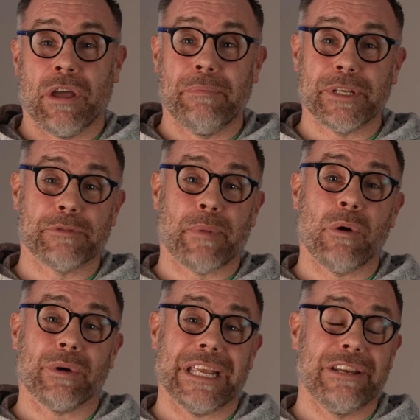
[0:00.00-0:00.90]

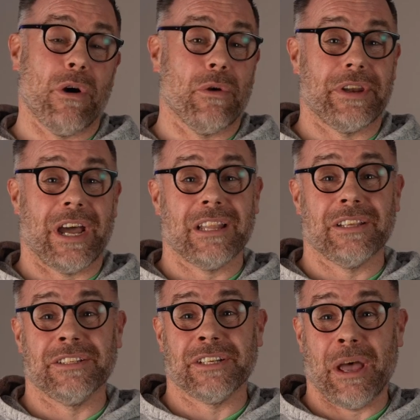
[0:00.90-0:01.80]
Bespoke in Northern
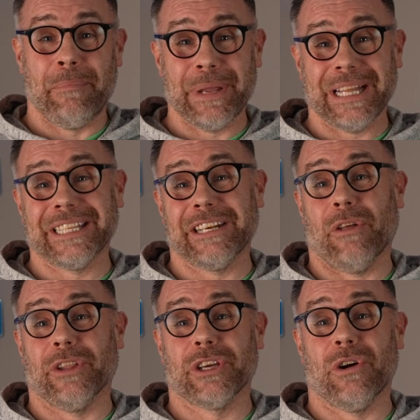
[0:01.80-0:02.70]
Ireland are building
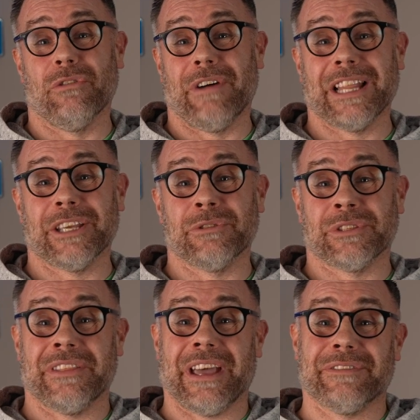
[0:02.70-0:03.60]
on the core values
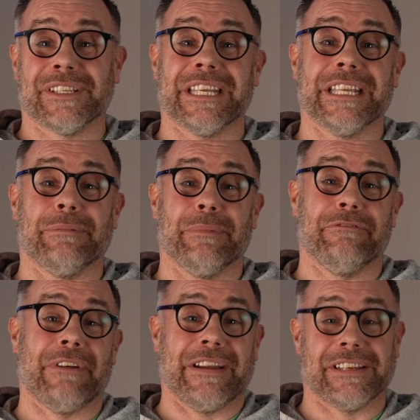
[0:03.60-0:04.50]
that have seen them be
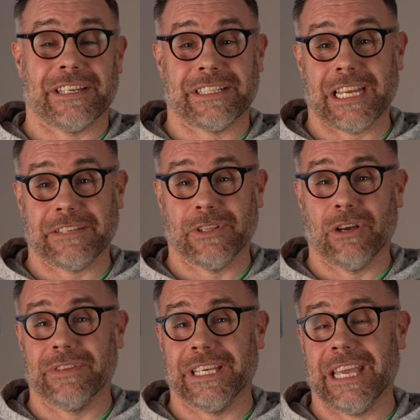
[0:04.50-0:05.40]
very successful
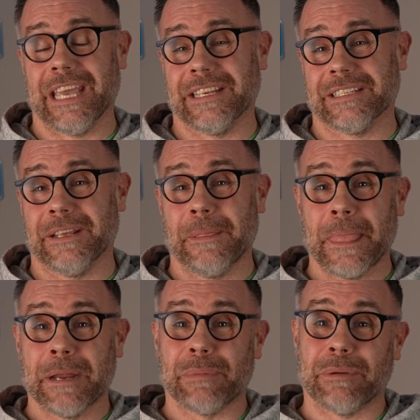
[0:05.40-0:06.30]
over the years
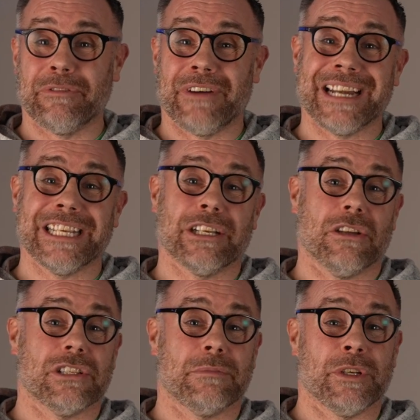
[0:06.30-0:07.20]
by providing
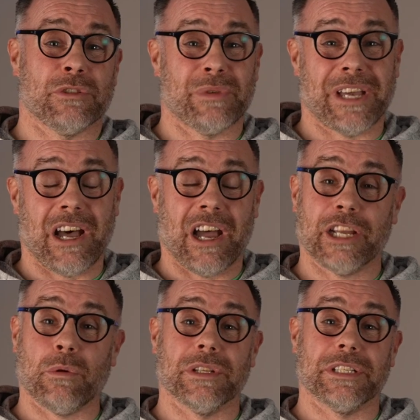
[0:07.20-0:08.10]
customers with a high
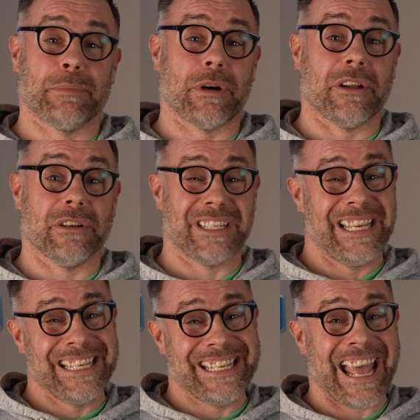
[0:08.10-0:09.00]
quality product,
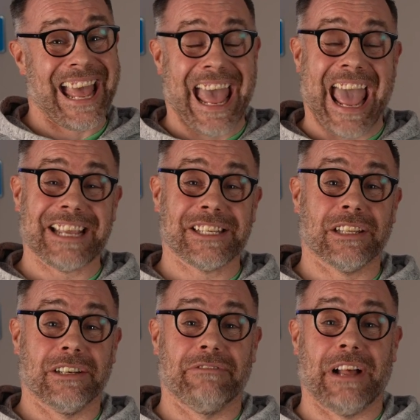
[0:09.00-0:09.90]
yet
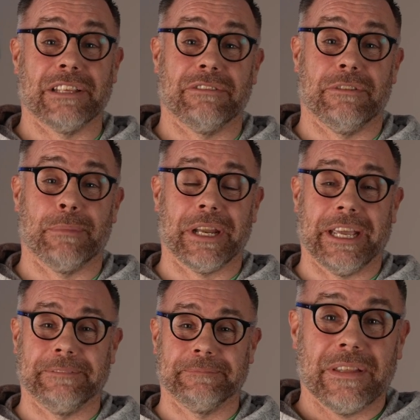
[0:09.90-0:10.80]
excellent value for money.